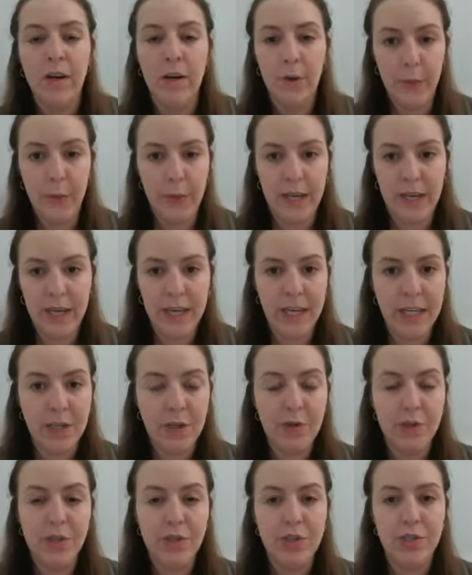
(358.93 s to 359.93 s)
Okay,
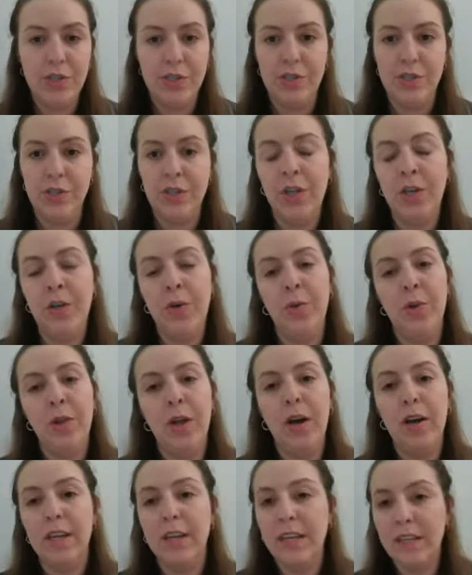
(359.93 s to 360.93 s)
you just you know
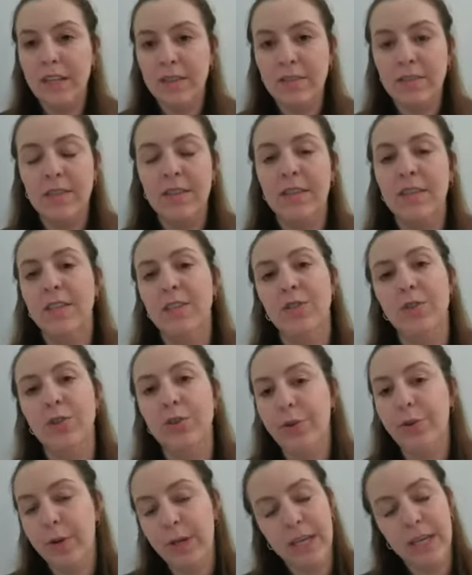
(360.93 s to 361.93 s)
logging to
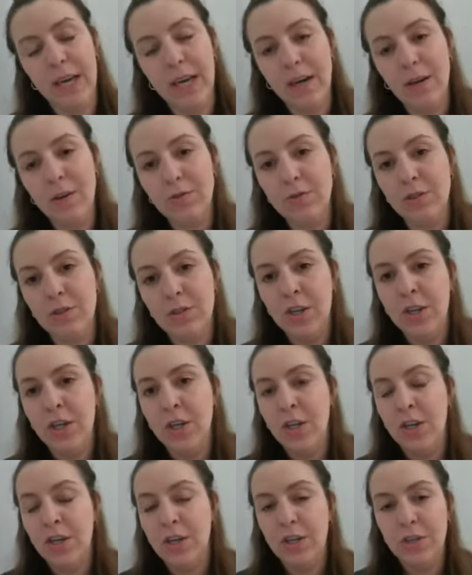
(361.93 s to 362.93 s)
your account.
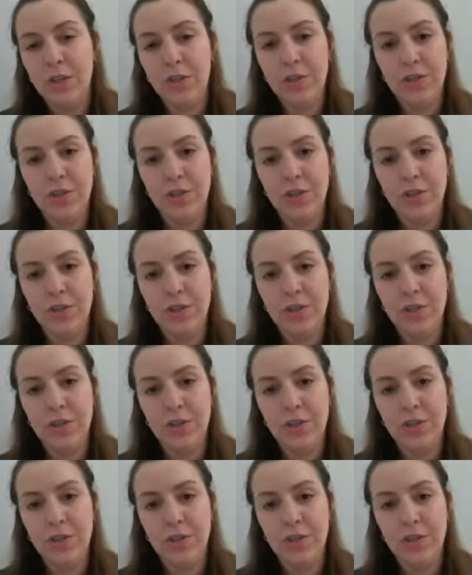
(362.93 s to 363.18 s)
You